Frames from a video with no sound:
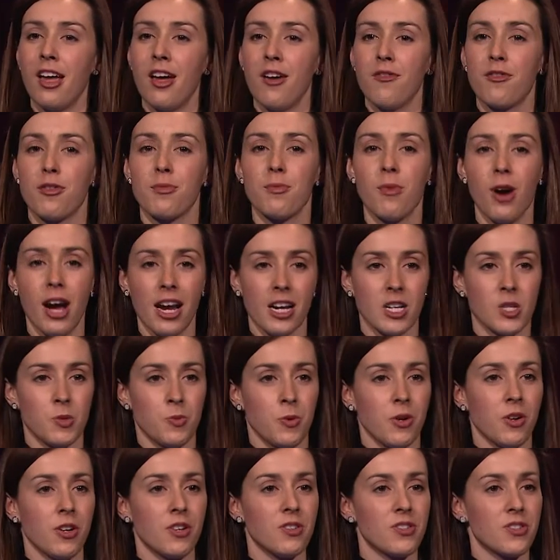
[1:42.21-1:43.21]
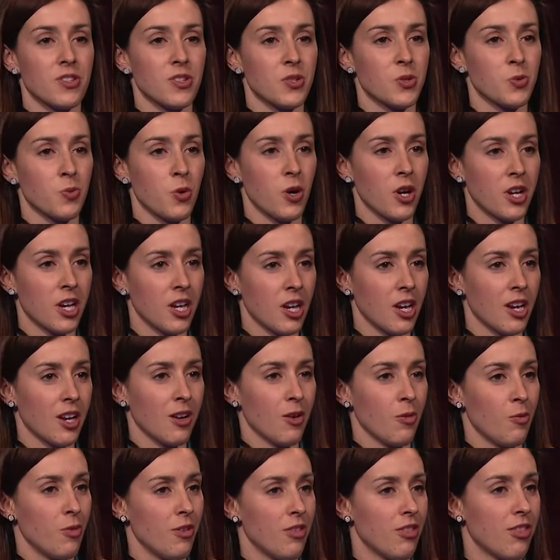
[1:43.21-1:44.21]
from my experiences
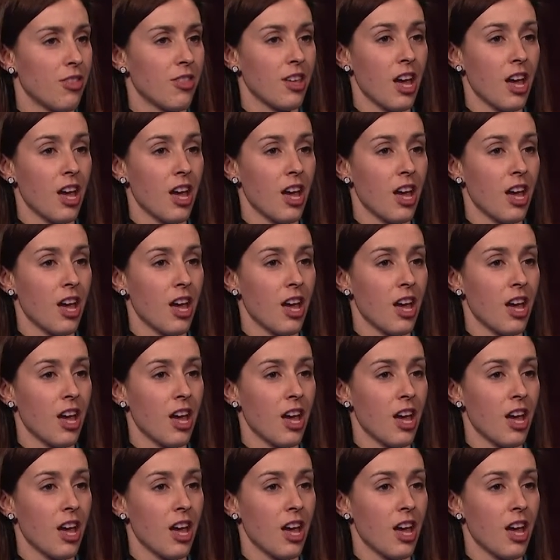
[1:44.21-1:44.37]
working with